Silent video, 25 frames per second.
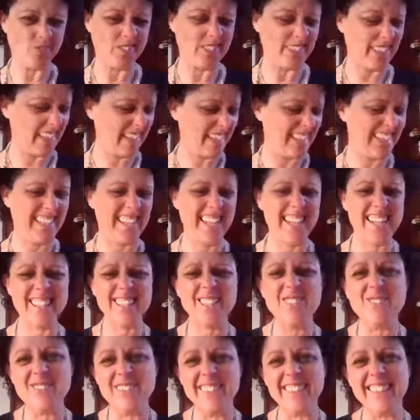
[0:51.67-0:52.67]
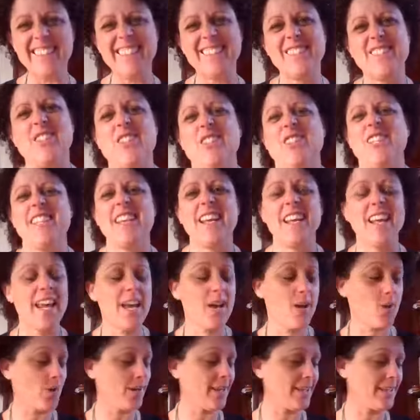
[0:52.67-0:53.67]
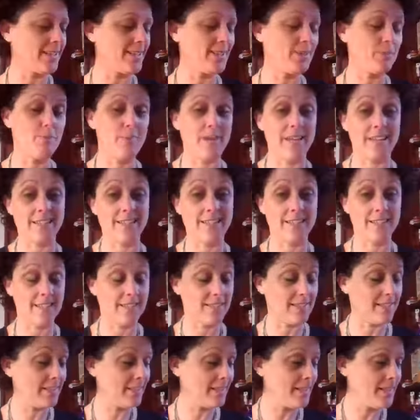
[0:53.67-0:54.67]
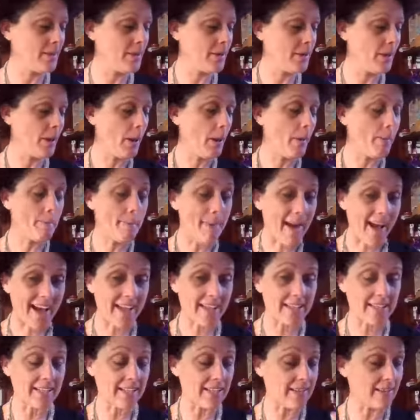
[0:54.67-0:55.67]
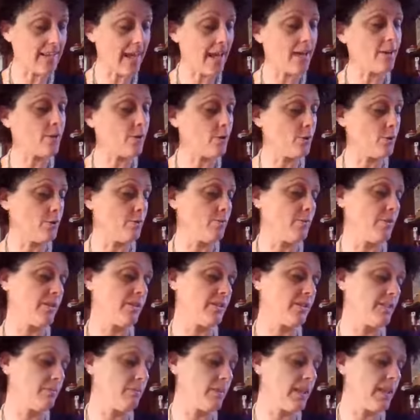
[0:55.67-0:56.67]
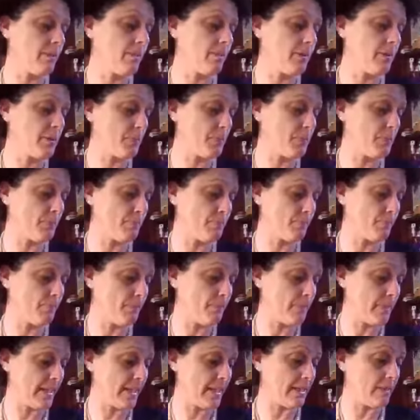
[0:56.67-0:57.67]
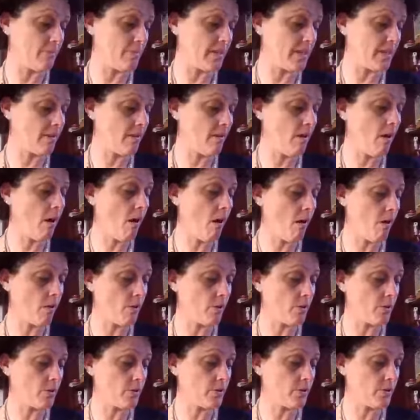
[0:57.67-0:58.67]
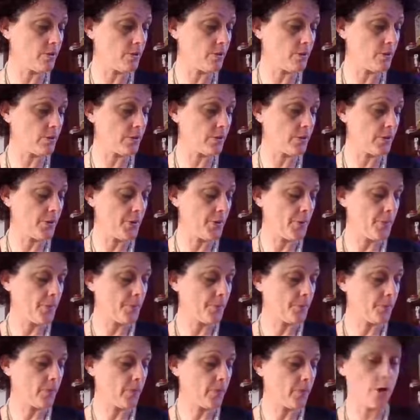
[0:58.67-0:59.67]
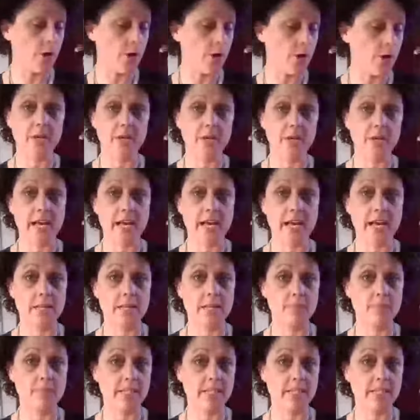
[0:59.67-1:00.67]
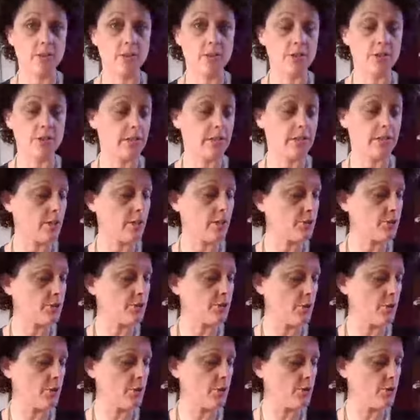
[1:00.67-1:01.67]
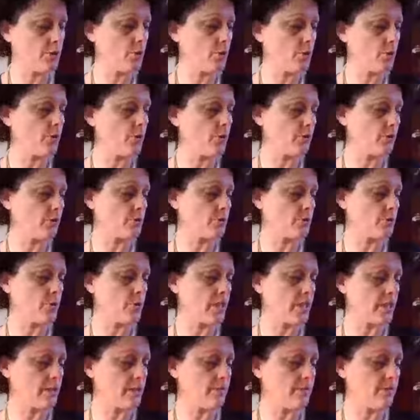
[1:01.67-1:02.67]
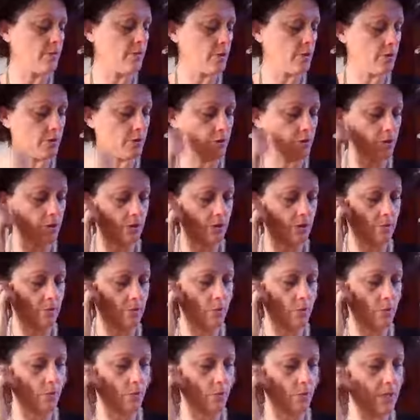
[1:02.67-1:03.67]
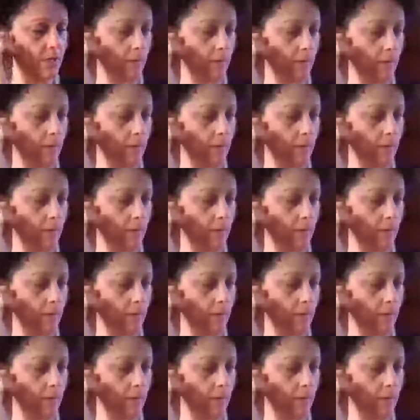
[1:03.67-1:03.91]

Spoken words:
It hasn't really turned out how I expected it. But that could possibly be because I'd already had been using it, so the oil's already diffused, absorbed up